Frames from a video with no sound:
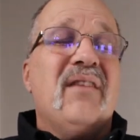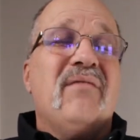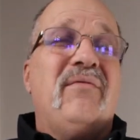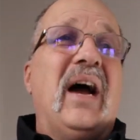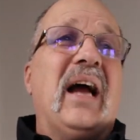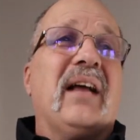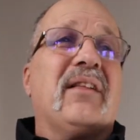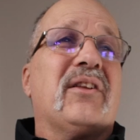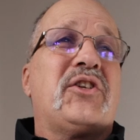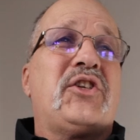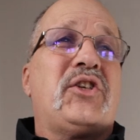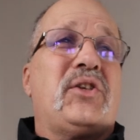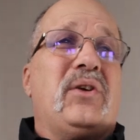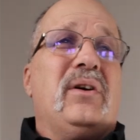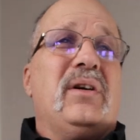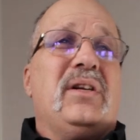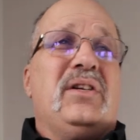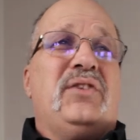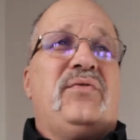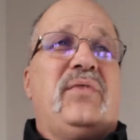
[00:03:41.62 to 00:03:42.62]
In fact, the
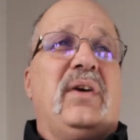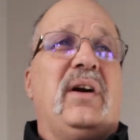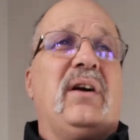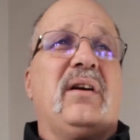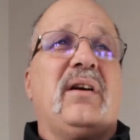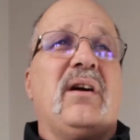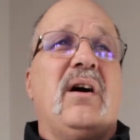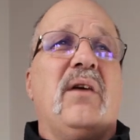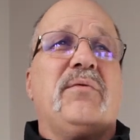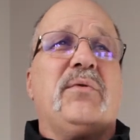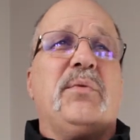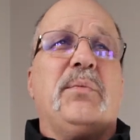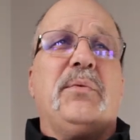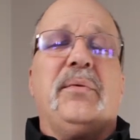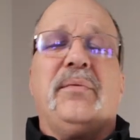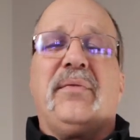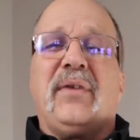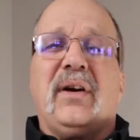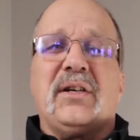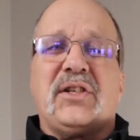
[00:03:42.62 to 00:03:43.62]
shirt is very
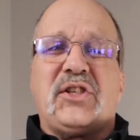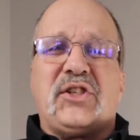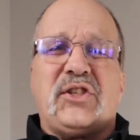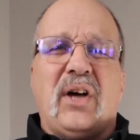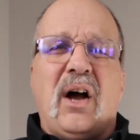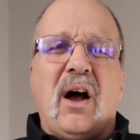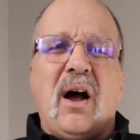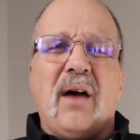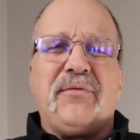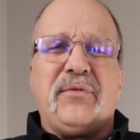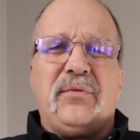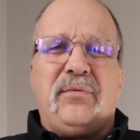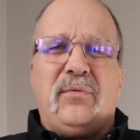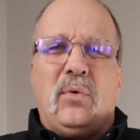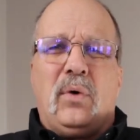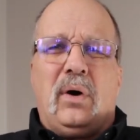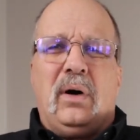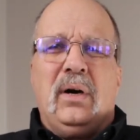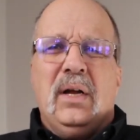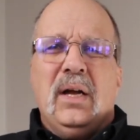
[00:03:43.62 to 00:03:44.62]
comfortable, very soft
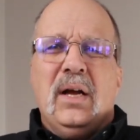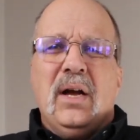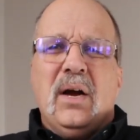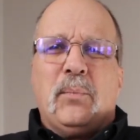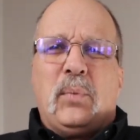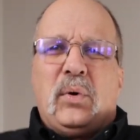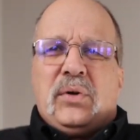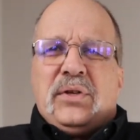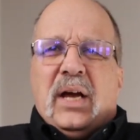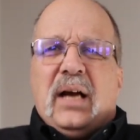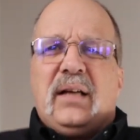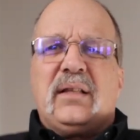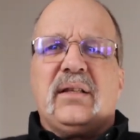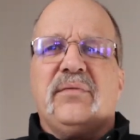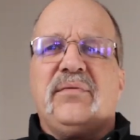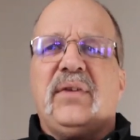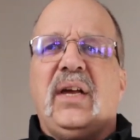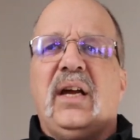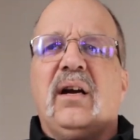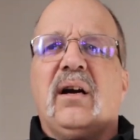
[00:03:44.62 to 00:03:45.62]
for
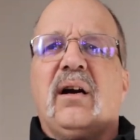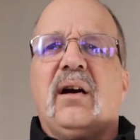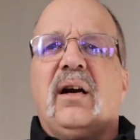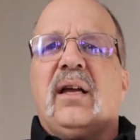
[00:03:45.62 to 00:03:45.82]
protective gear.